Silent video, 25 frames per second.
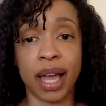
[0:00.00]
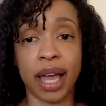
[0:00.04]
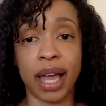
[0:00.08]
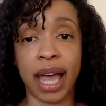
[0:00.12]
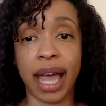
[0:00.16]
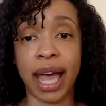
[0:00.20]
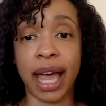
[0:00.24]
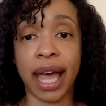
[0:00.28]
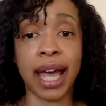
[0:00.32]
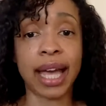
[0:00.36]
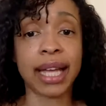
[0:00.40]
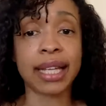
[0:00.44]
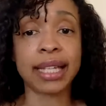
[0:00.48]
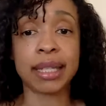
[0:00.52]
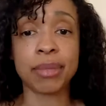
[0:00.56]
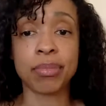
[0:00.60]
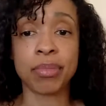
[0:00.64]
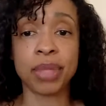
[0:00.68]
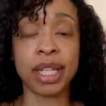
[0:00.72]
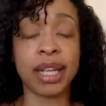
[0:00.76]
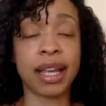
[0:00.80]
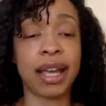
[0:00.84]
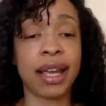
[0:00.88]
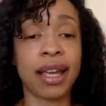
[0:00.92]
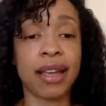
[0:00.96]
act and
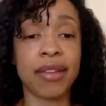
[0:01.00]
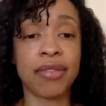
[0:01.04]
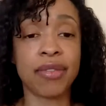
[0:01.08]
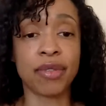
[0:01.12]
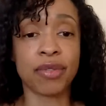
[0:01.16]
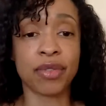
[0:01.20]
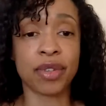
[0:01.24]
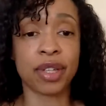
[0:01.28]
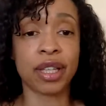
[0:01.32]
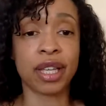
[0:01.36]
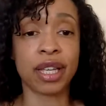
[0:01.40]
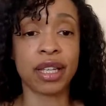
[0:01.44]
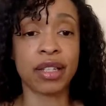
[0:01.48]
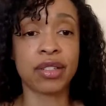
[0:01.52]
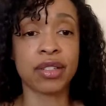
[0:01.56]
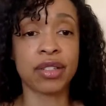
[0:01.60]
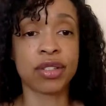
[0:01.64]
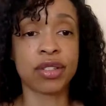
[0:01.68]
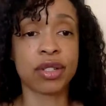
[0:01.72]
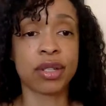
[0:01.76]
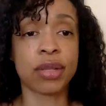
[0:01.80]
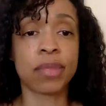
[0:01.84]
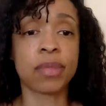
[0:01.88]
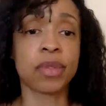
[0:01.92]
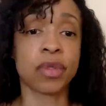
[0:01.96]
behave in
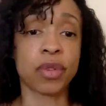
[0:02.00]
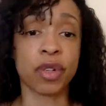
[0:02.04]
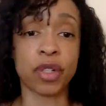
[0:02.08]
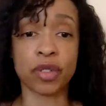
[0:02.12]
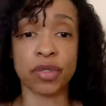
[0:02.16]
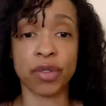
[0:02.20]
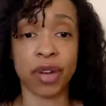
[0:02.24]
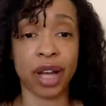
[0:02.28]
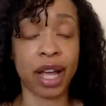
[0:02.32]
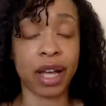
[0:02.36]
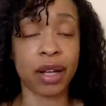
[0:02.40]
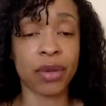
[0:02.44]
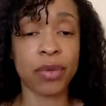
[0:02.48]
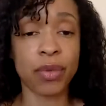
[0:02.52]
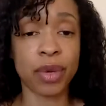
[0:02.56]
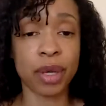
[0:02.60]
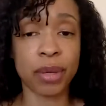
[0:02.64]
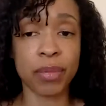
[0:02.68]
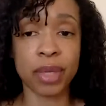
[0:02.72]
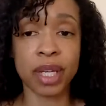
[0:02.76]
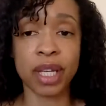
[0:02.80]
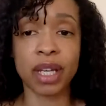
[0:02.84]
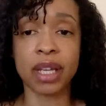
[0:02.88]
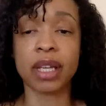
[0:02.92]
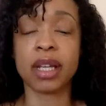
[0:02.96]
relationships or attract
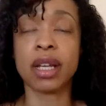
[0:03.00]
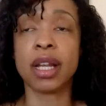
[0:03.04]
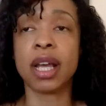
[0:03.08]
women?